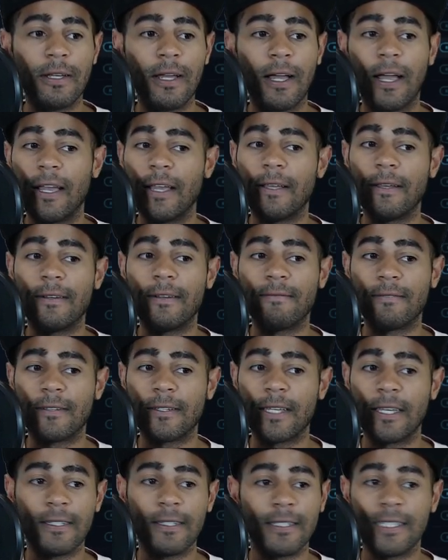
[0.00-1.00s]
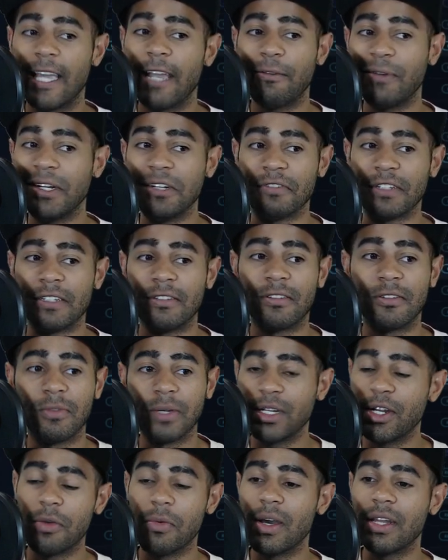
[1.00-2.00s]
I get rid of it. We
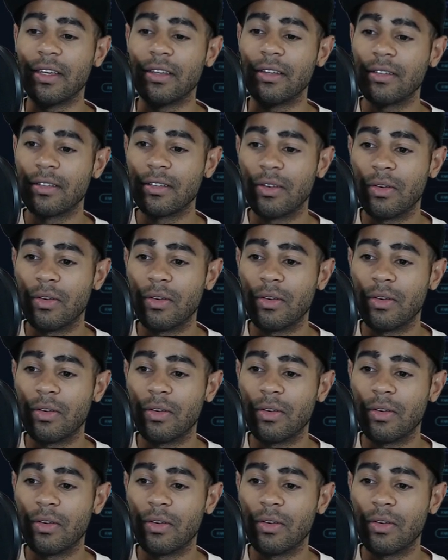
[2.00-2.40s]
don't want it.